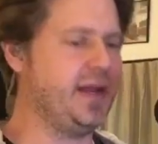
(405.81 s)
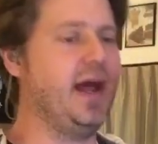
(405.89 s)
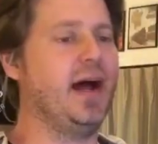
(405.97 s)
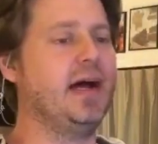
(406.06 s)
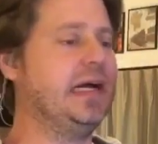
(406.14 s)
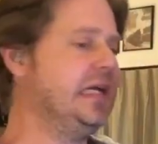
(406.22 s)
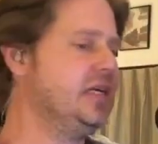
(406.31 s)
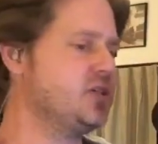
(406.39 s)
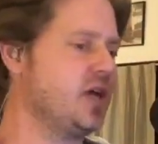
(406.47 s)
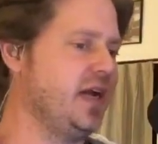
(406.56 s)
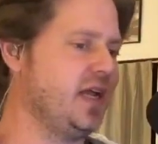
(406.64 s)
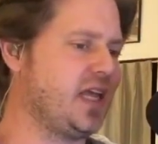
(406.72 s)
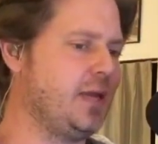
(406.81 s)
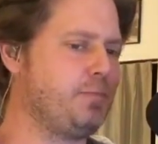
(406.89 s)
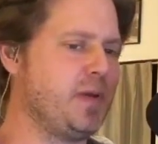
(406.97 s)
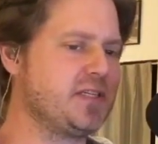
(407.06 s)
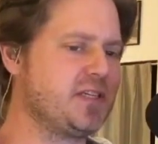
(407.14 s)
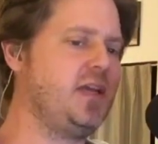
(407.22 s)
and uh, trying to
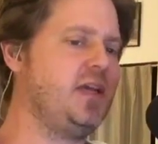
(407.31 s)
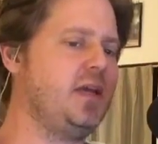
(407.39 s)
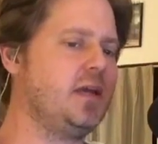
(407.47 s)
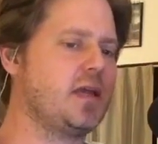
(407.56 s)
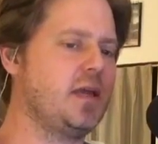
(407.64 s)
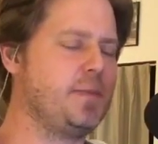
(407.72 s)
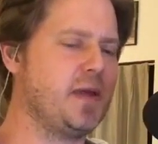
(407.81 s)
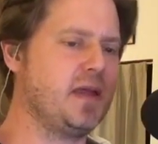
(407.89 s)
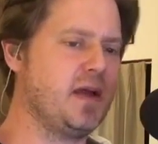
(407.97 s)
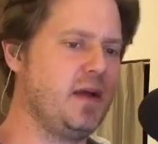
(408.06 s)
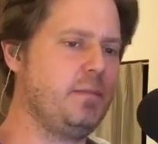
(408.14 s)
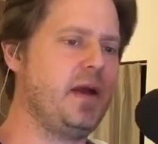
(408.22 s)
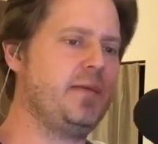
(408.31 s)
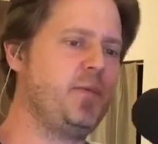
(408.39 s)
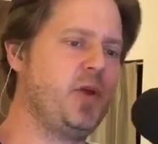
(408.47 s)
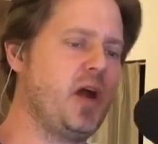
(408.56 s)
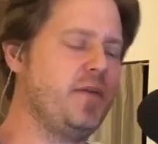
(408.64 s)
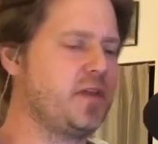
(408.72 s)
keep busy, keeping up. Uh,
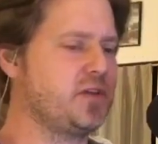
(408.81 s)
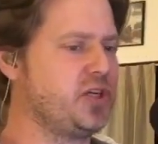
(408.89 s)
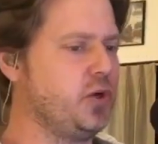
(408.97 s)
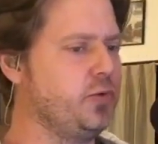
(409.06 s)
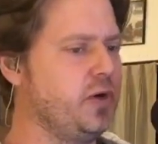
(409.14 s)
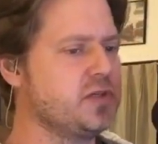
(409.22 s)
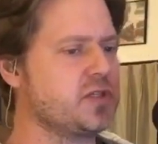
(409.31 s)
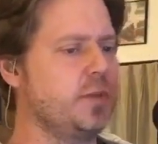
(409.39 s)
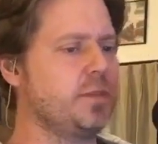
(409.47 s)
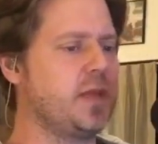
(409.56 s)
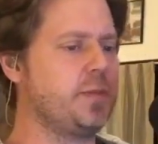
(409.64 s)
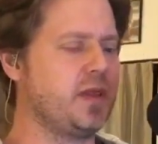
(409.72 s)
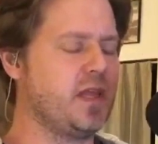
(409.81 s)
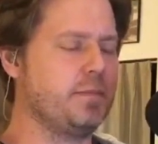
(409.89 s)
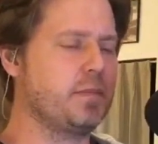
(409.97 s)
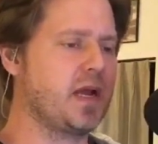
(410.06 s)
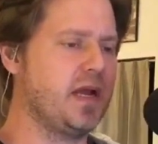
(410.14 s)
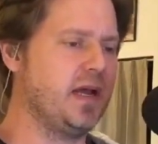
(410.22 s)
you know, I have children, so I'm keeping
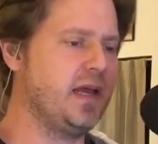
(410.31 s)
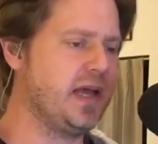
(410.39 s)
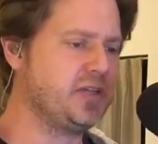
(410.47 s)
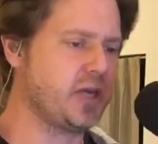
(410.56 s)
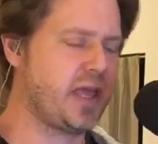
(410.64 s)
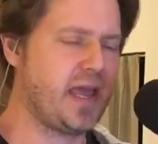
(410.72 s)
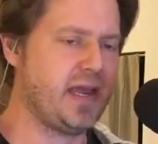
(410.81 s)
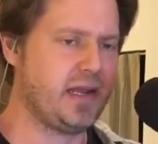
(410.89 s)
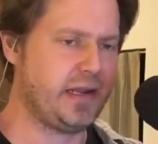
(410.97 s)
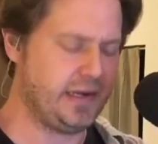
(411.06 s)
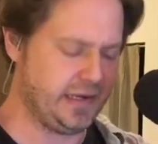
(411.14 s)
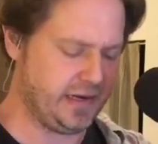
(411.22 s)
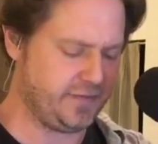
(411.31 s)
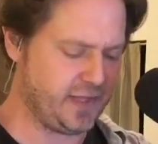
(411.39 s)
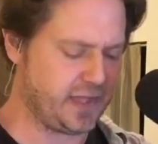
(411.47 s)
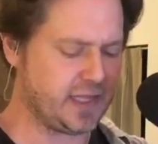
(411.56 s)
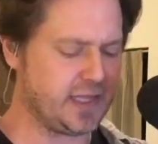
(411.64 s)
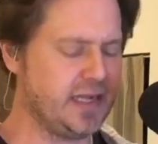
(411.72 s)
them kind of educated and
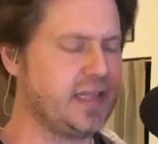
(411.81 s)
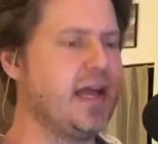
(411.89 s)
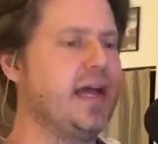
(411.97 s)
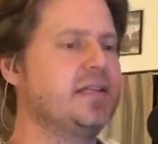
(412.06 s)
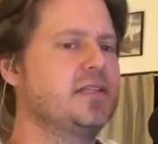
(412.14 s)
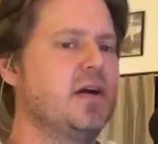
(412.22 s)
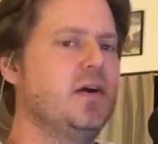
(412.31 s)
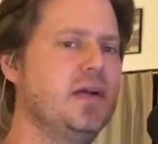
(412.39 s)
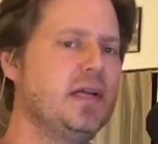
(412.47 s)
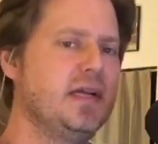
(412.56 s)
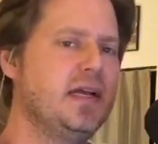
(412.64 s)
everything like that. So,